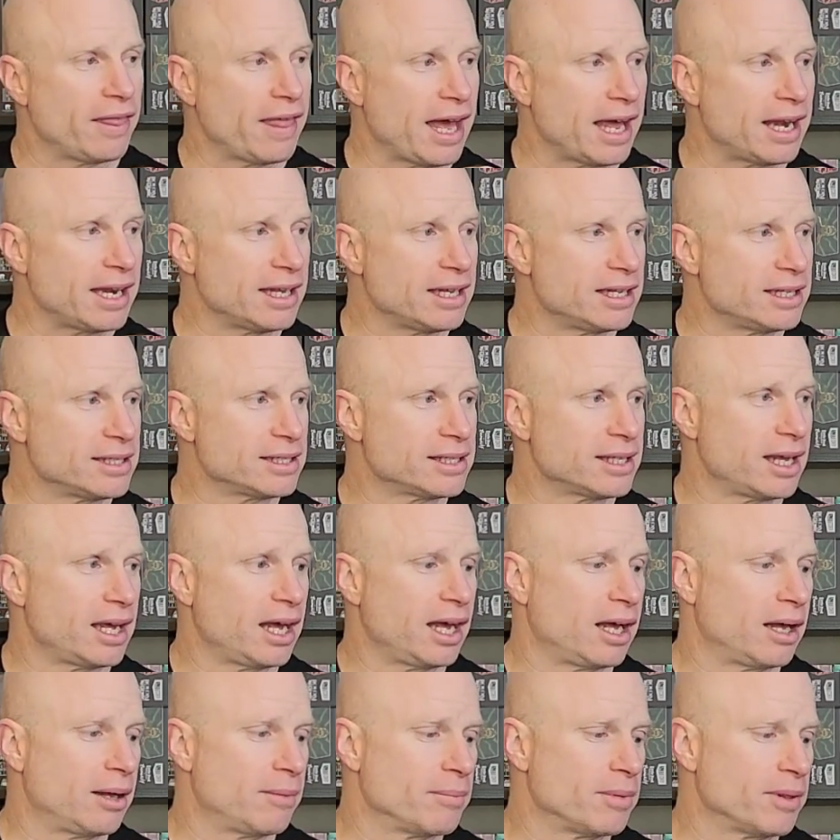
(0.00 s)
that is
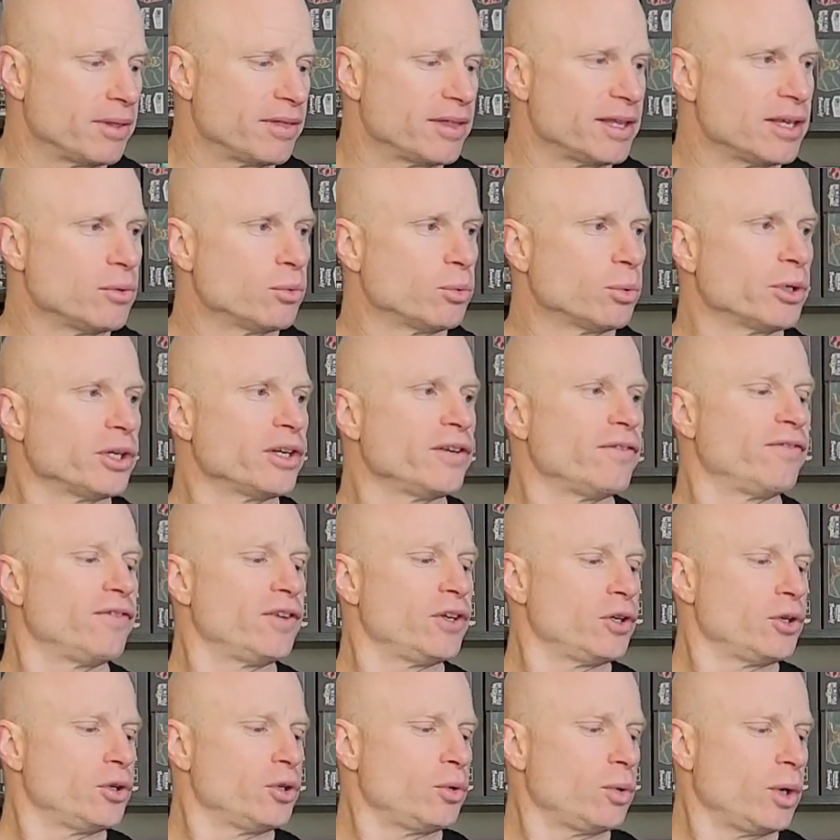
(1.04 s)
the
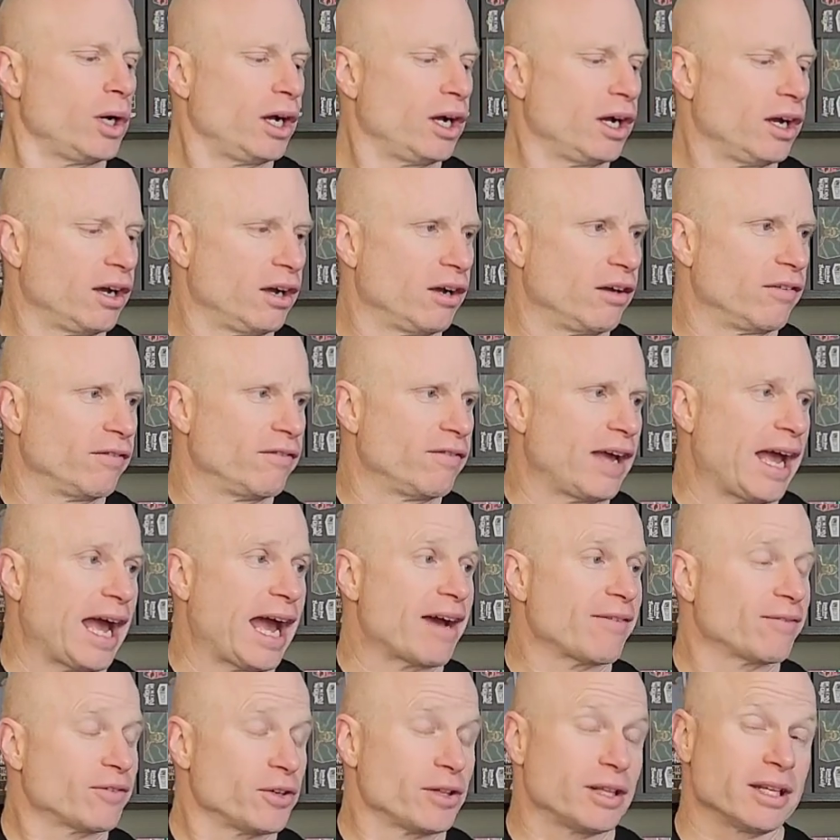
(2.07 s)
review of
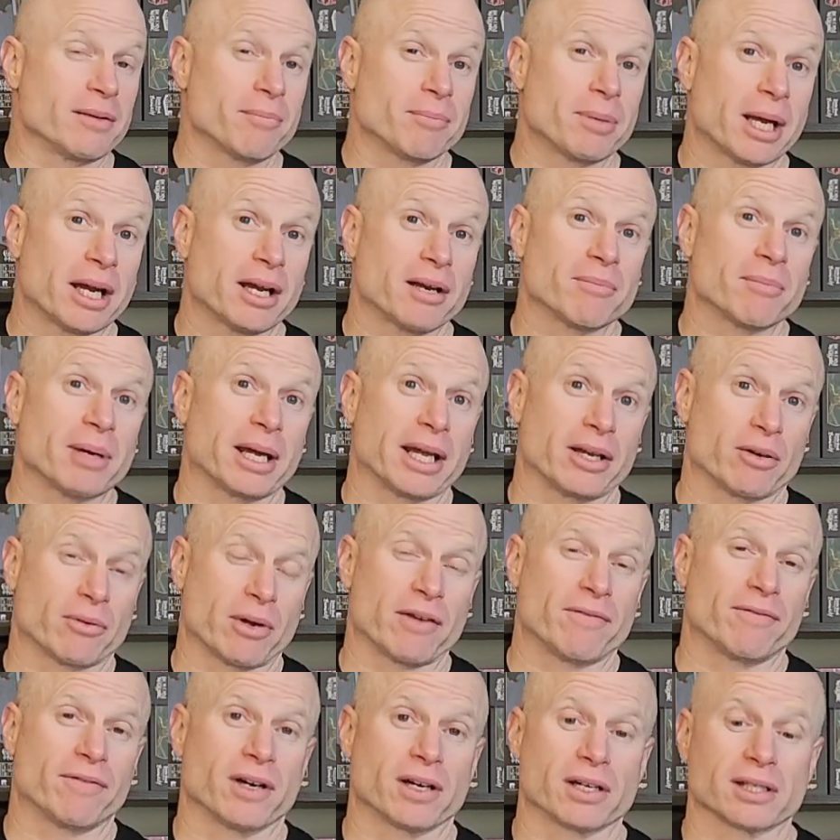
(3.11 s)
After the Empire by
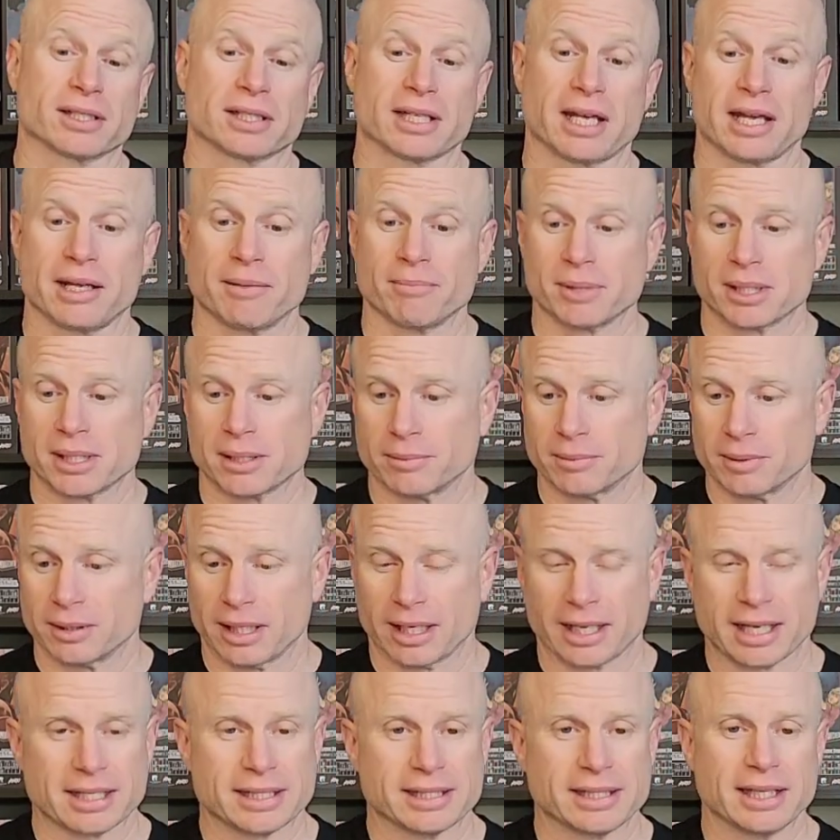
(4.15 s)
Gray Fox Games.
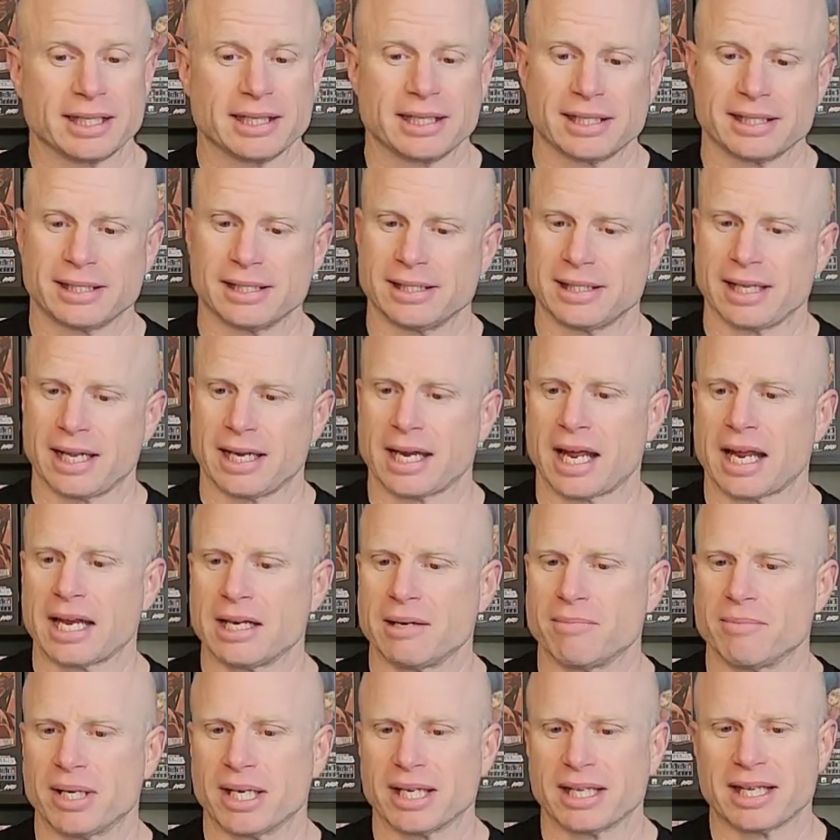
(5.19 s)
Like I said, this is a
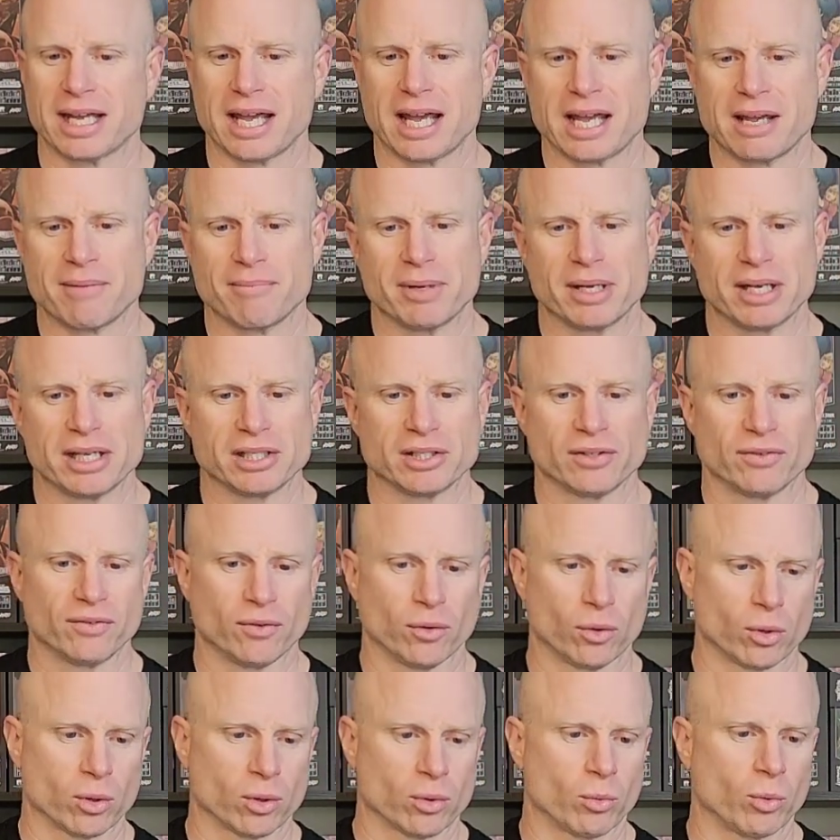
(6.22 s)
90-minute game. It's
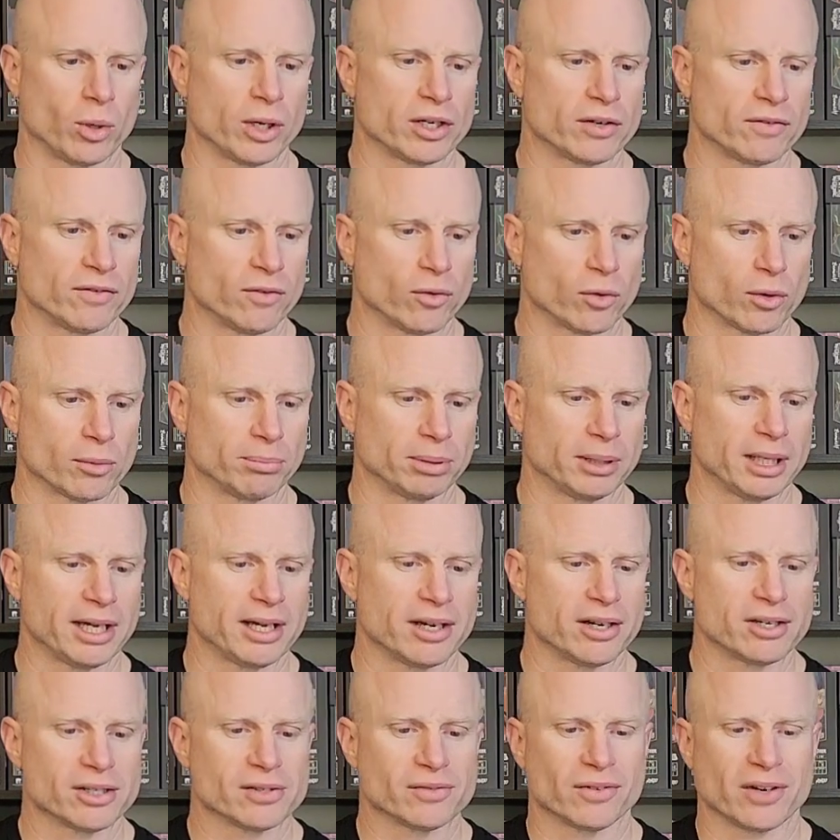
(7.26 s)
for 1 to 4
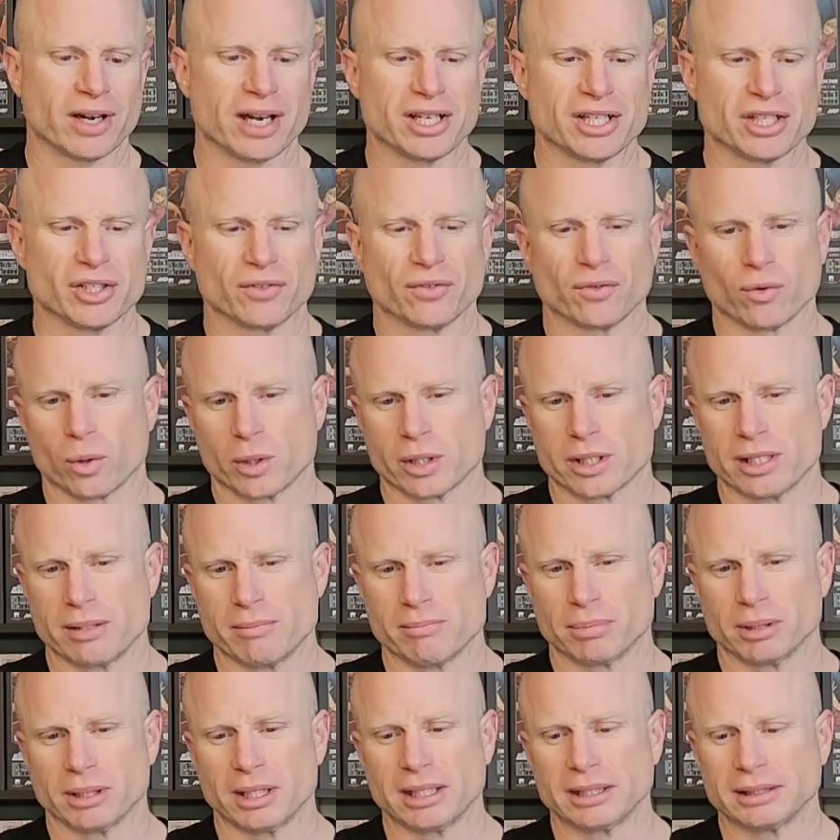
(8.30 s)
players for ages
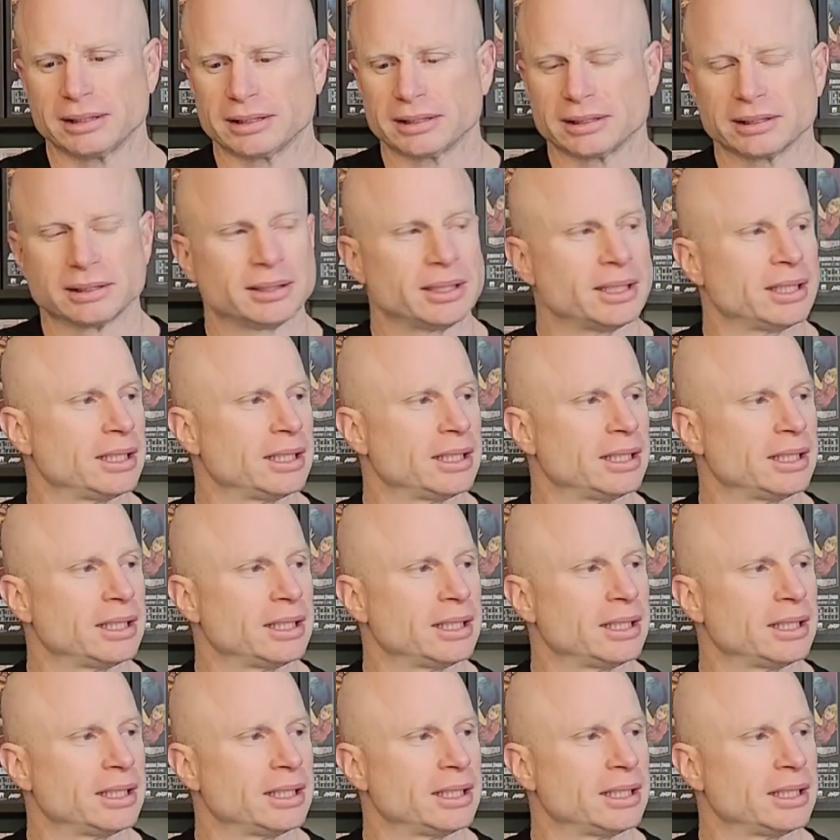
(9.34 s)
14 plus.